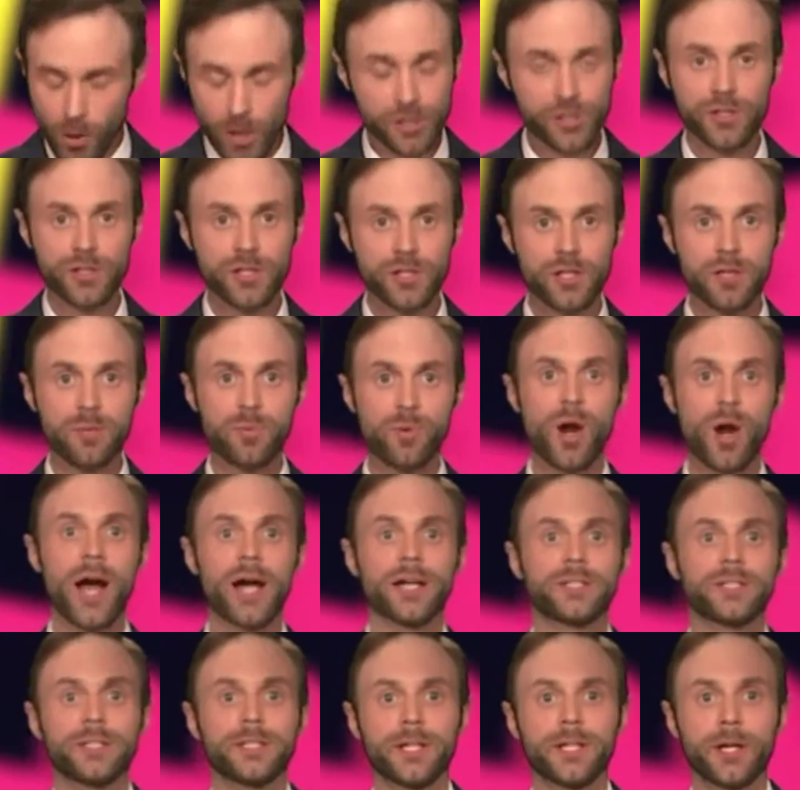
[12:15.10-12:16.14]
4 questions to the
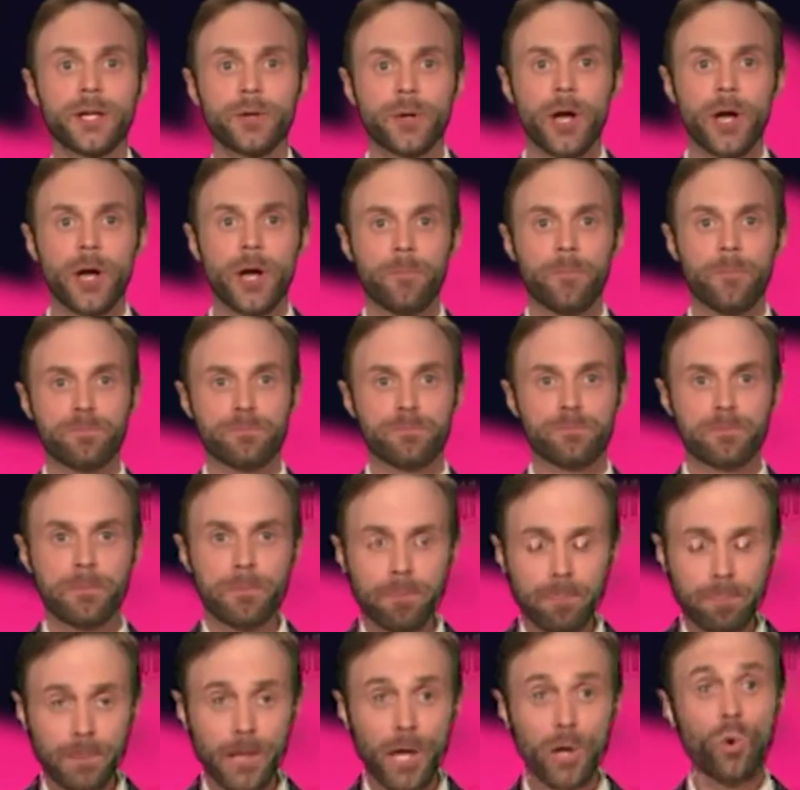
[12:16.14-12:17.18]
prize. Here we go.
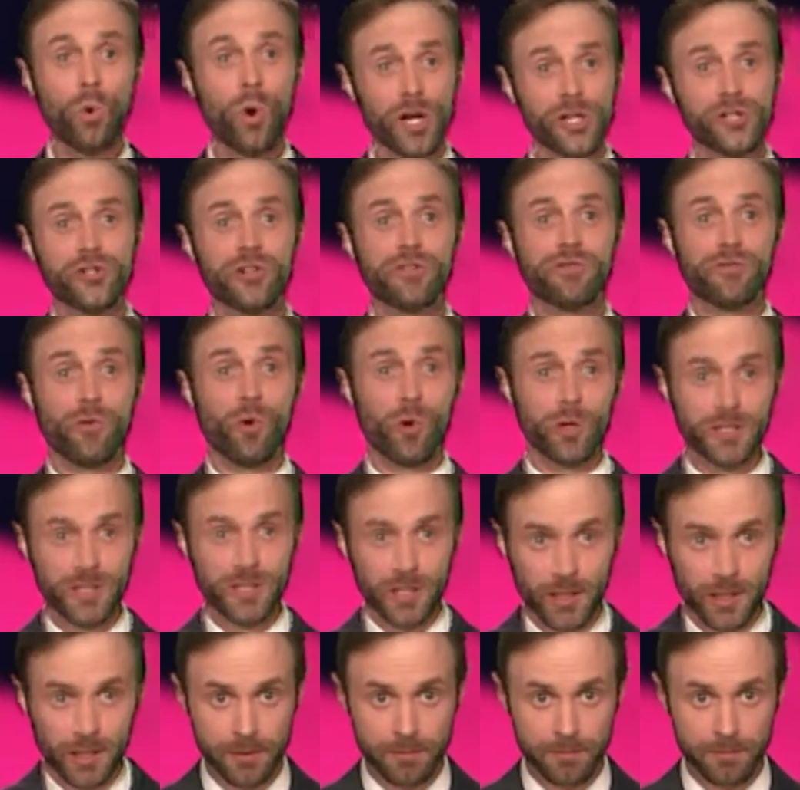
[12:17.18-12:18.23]
Question
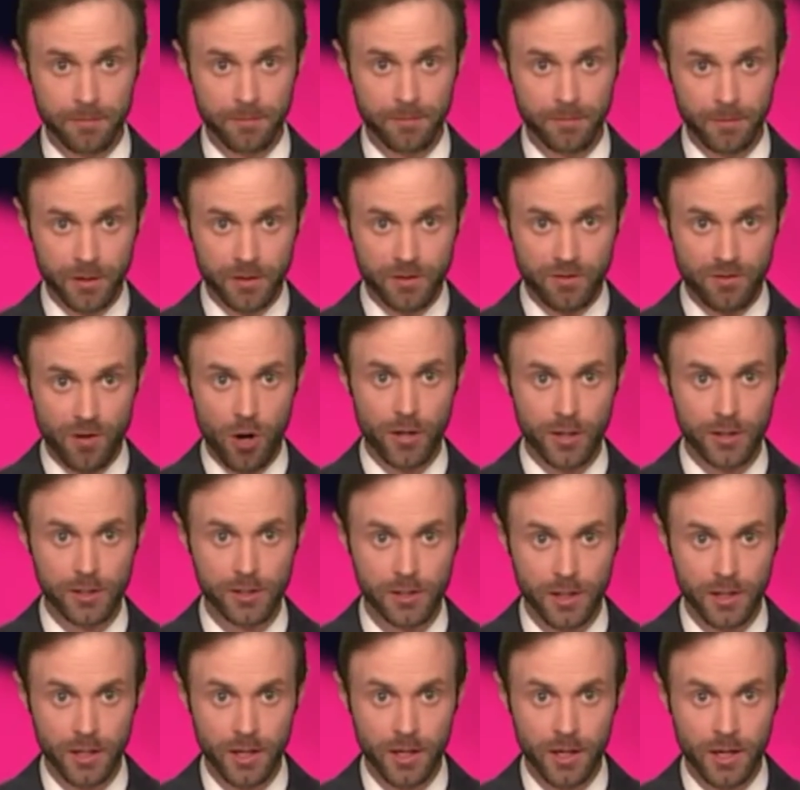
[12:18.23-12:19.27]
14. Let's
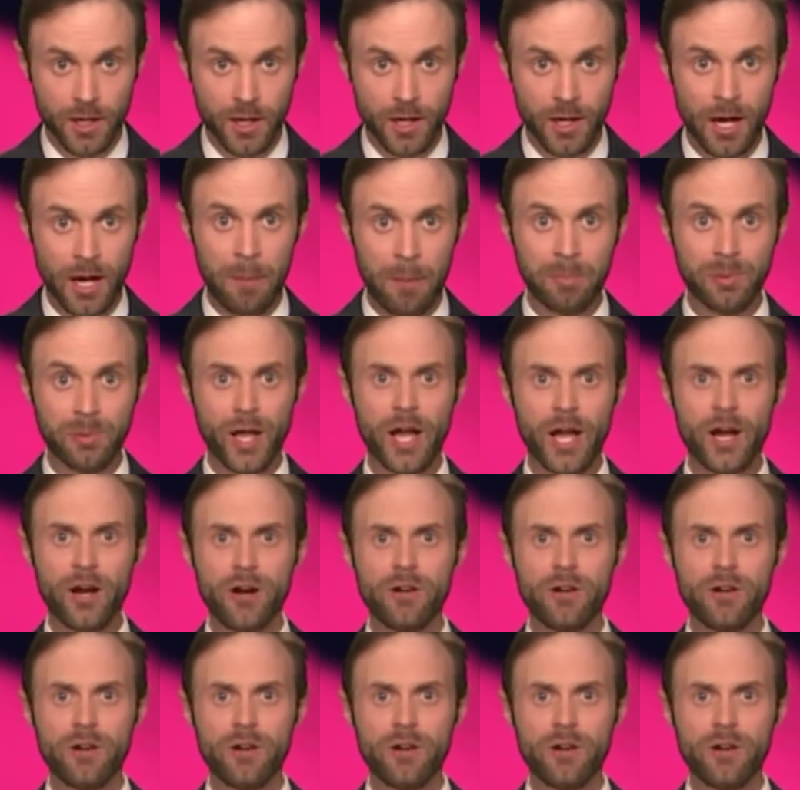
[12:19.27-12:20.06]
focus. A